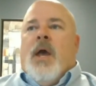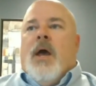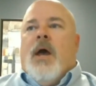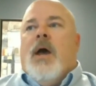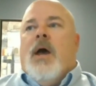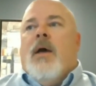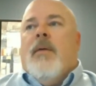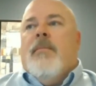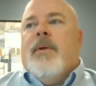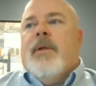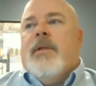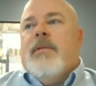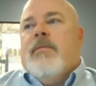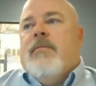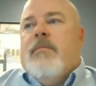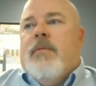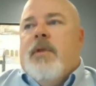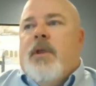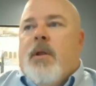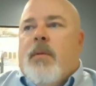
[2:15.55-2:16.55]

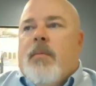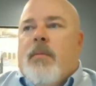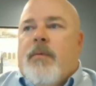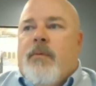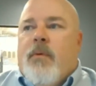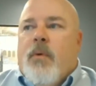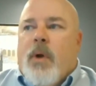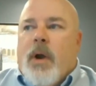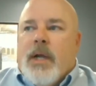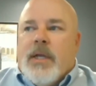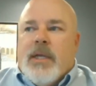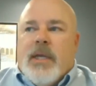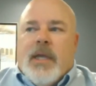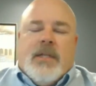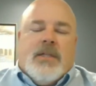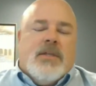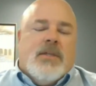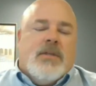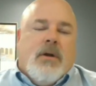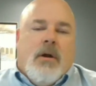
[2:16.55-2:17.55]
But, before I
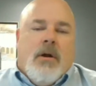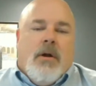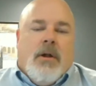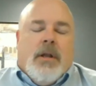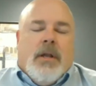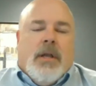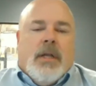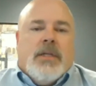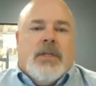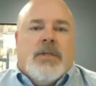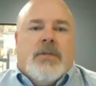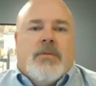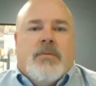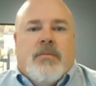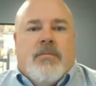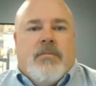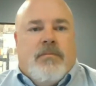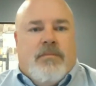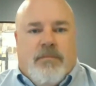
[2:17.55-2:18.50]
get started, I just